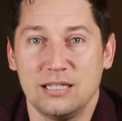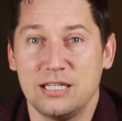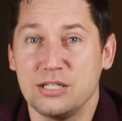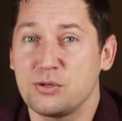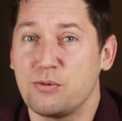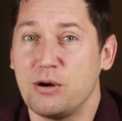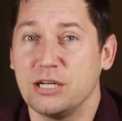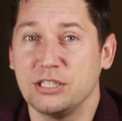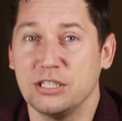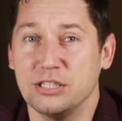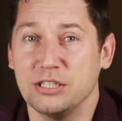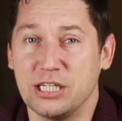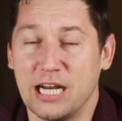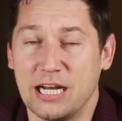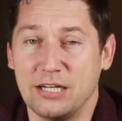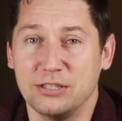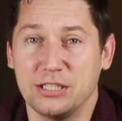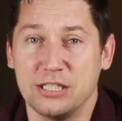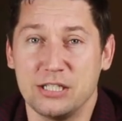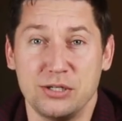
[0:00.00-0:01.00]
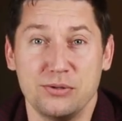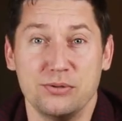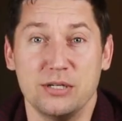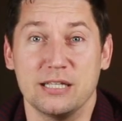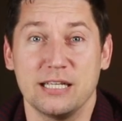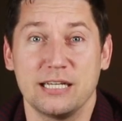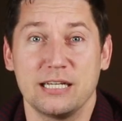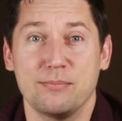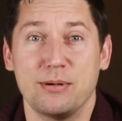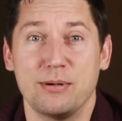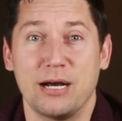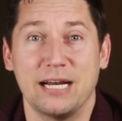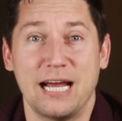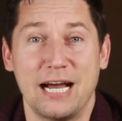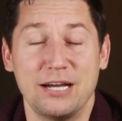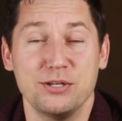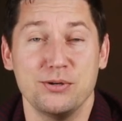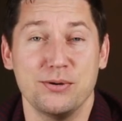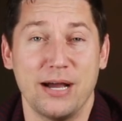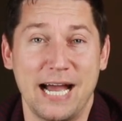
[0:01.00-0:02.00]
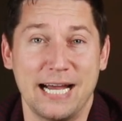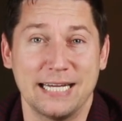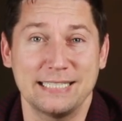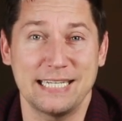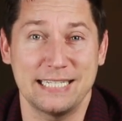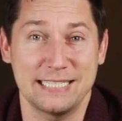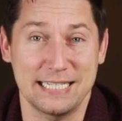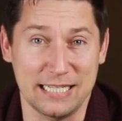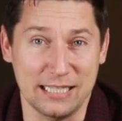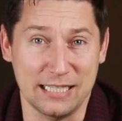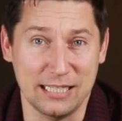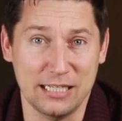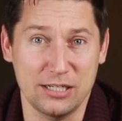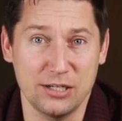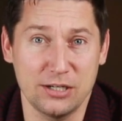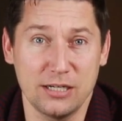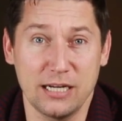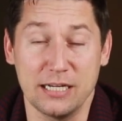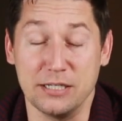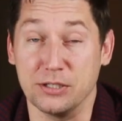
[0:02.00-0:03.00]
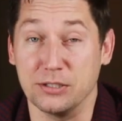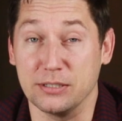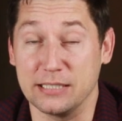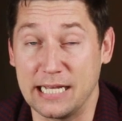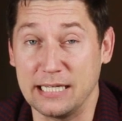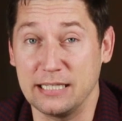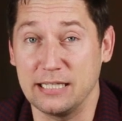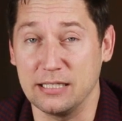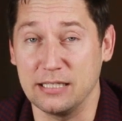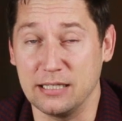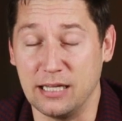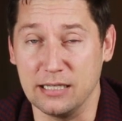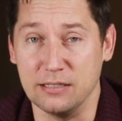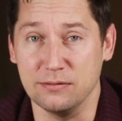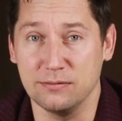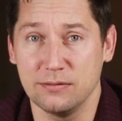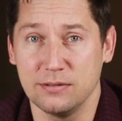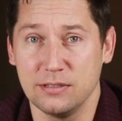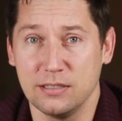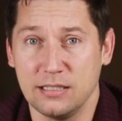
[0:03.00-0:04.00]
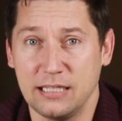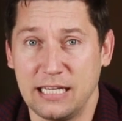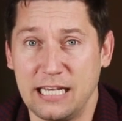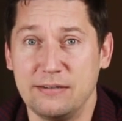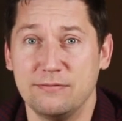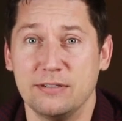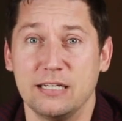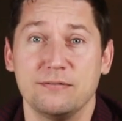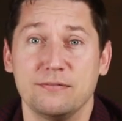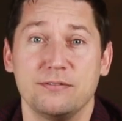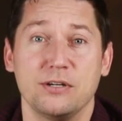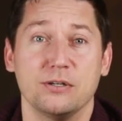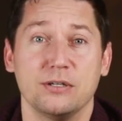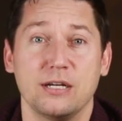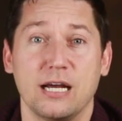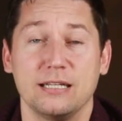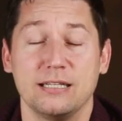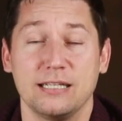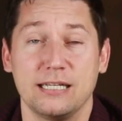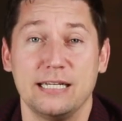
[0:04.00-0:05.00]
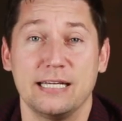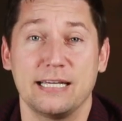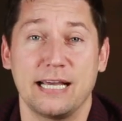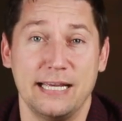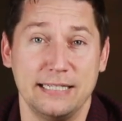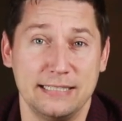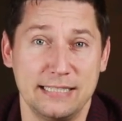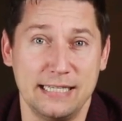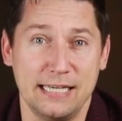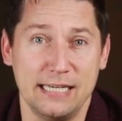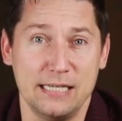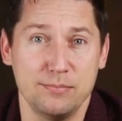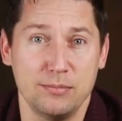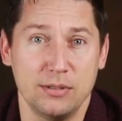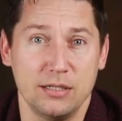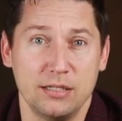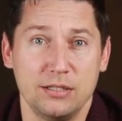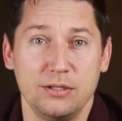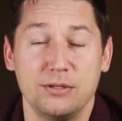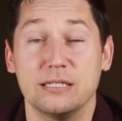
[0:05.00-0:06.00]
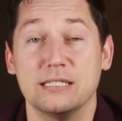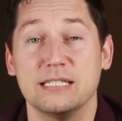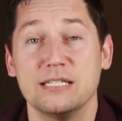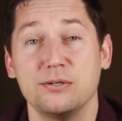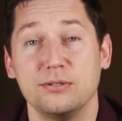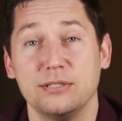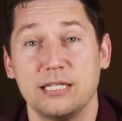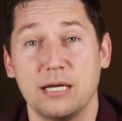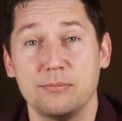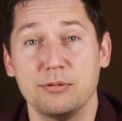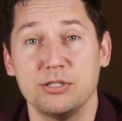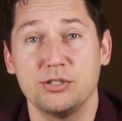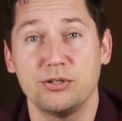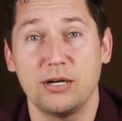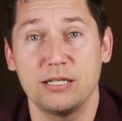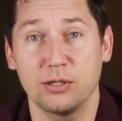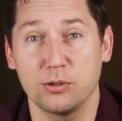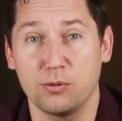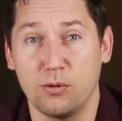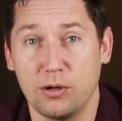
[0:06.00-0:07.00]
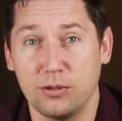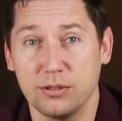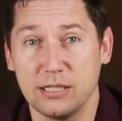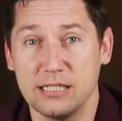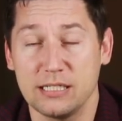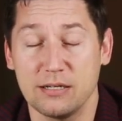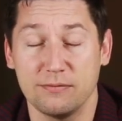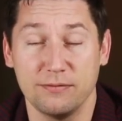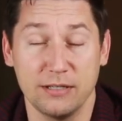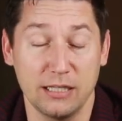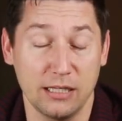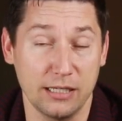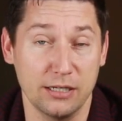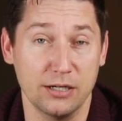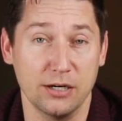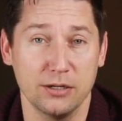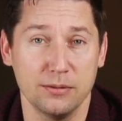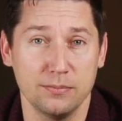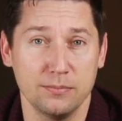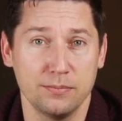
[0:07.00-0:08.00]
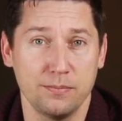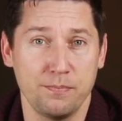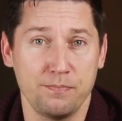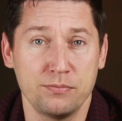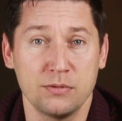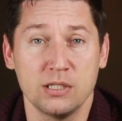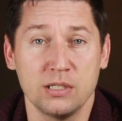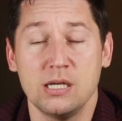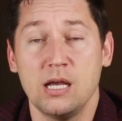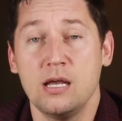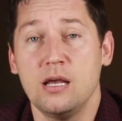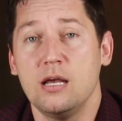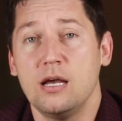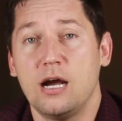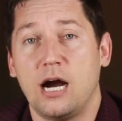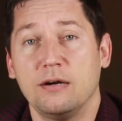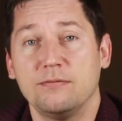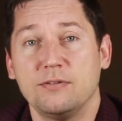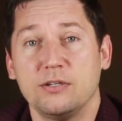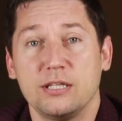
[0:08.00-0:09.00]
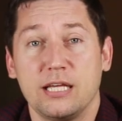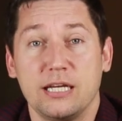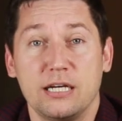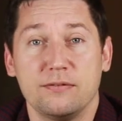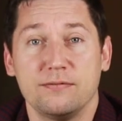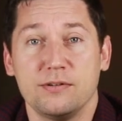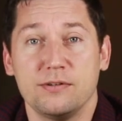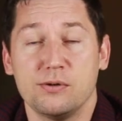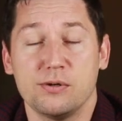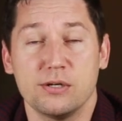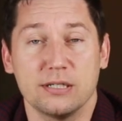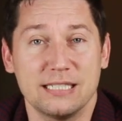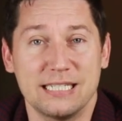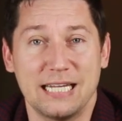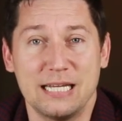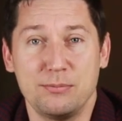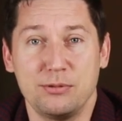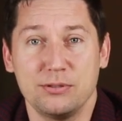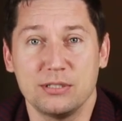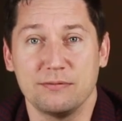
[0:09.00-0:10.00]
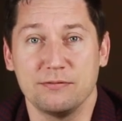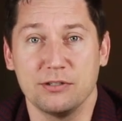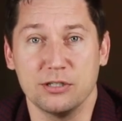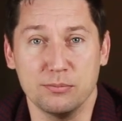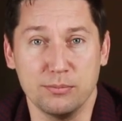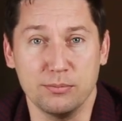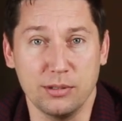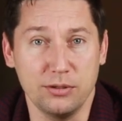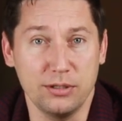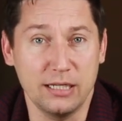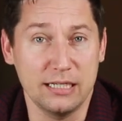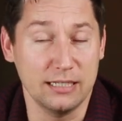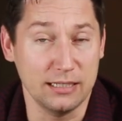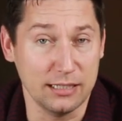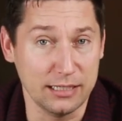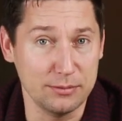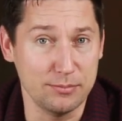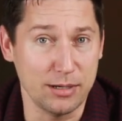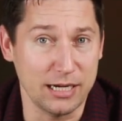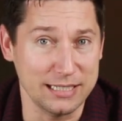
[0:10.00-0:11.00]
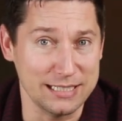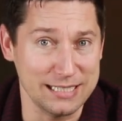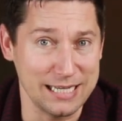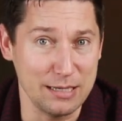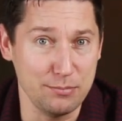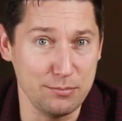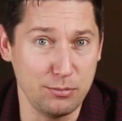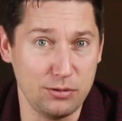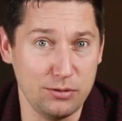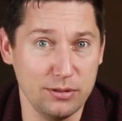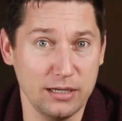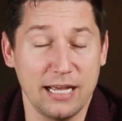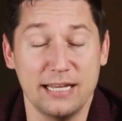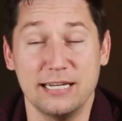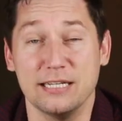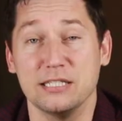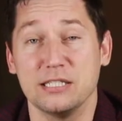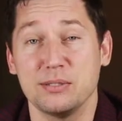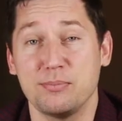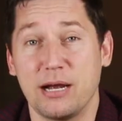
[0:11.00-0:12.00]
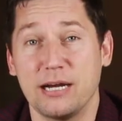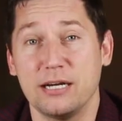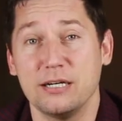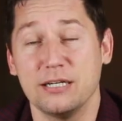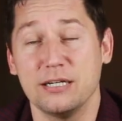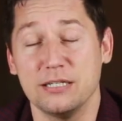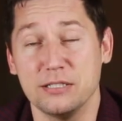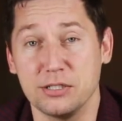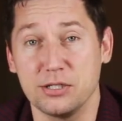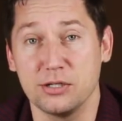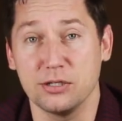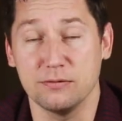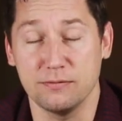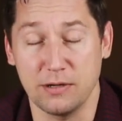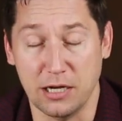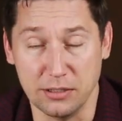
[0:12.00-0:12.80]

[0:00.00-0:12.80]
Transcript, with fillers: This question challenges you to think about how you act as a leader in your daily life. Even if you're not leading a team, you can still demonstrate the qualities of a leader offer the interviewer examples of your ability to lead by example and inspire and serve